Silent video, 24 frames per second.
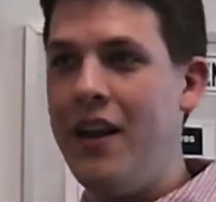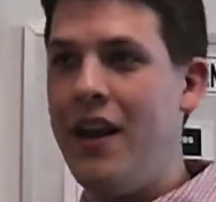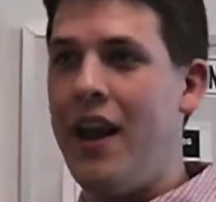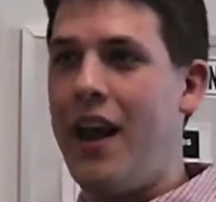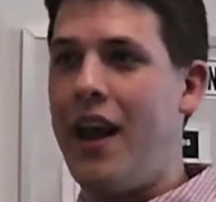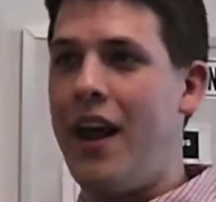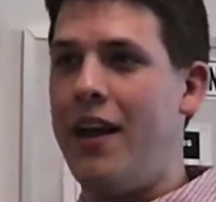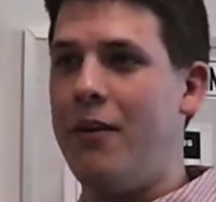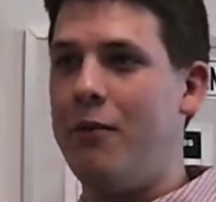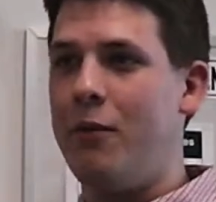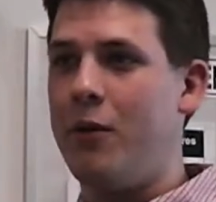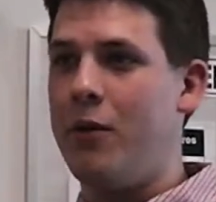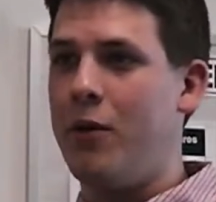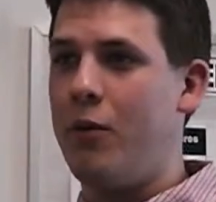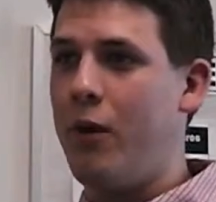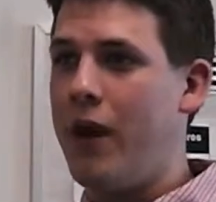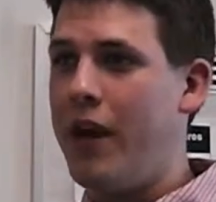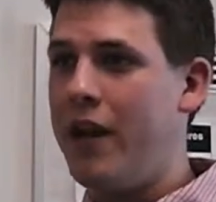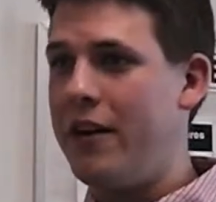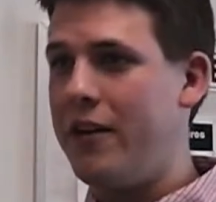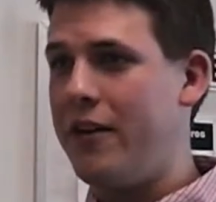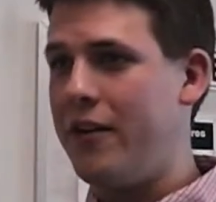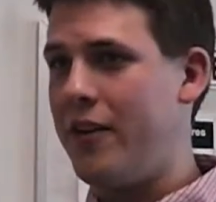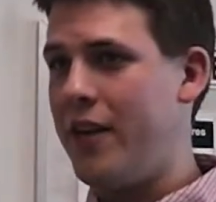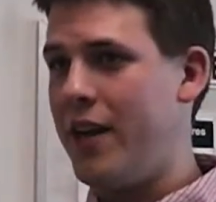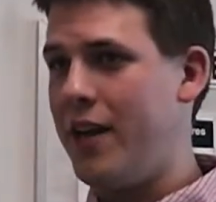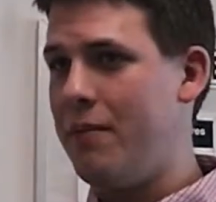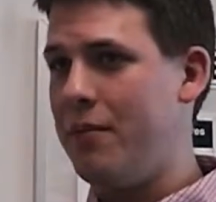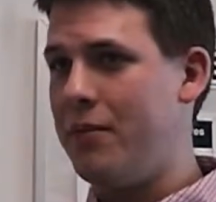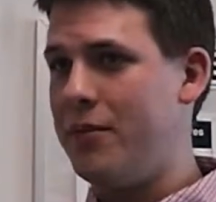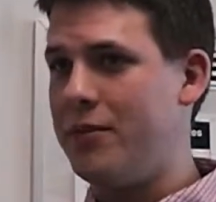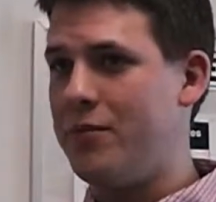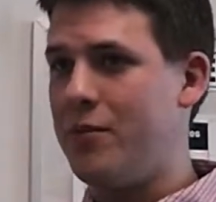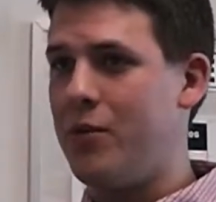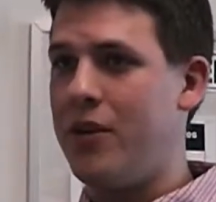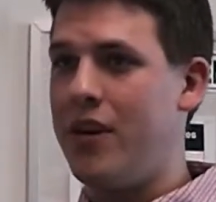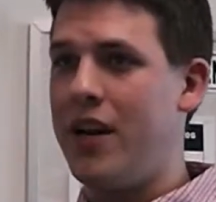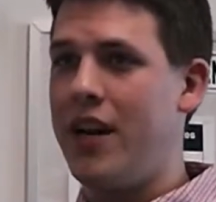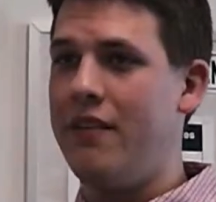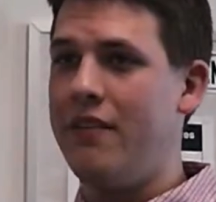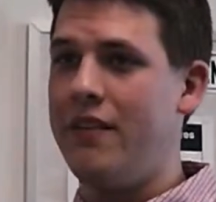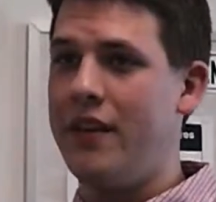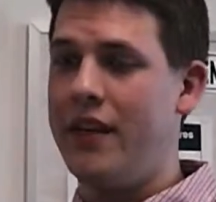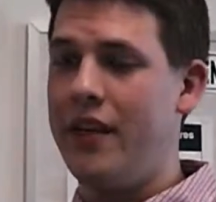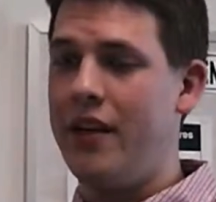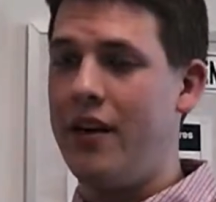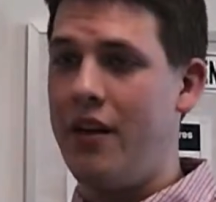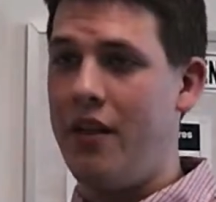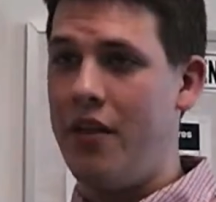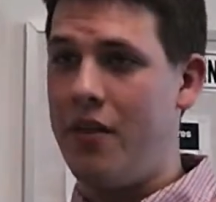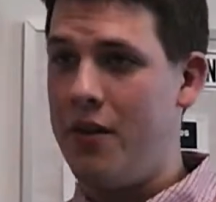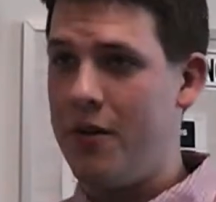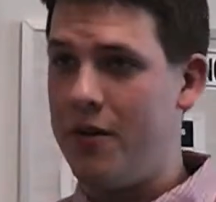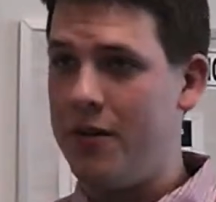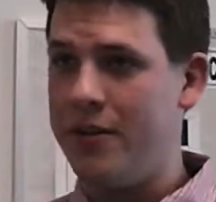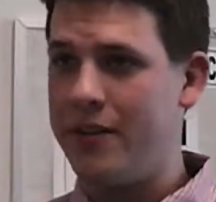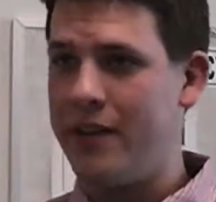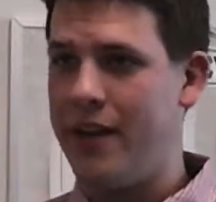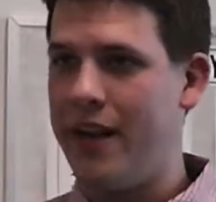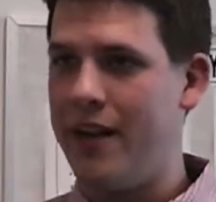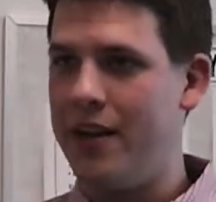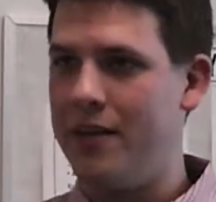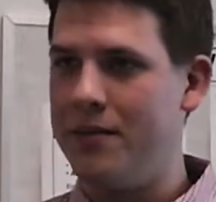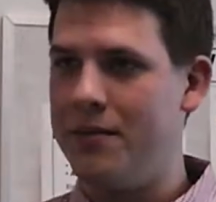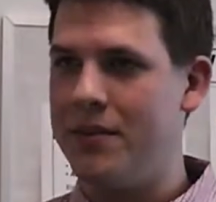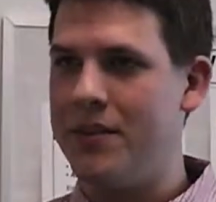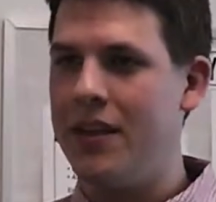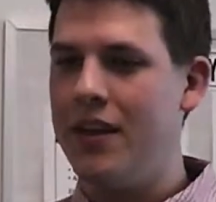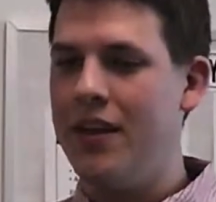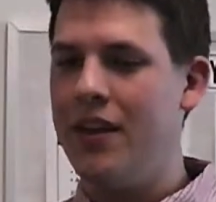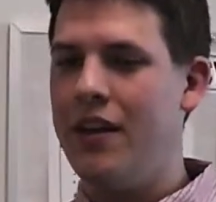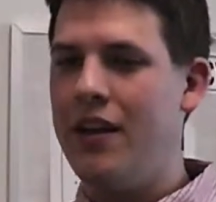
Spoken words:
and we would weight our samples more heavily on those items.